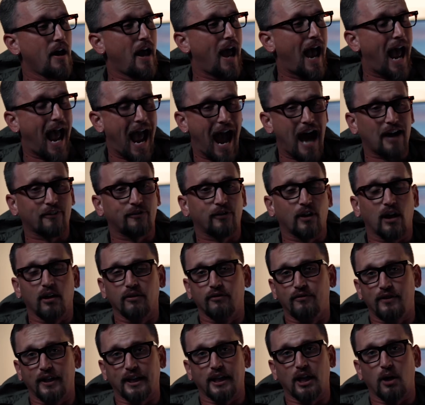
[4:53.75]
half
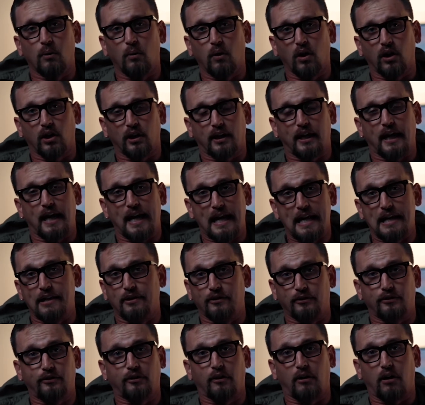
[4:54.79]
of video work
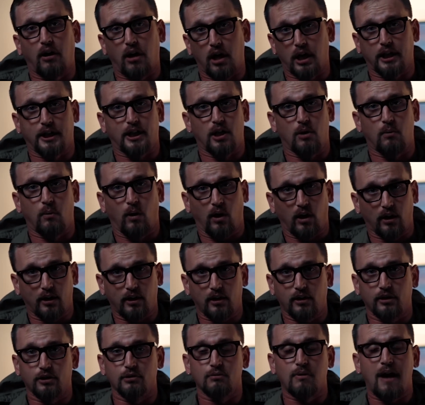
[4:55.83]
is audio work. You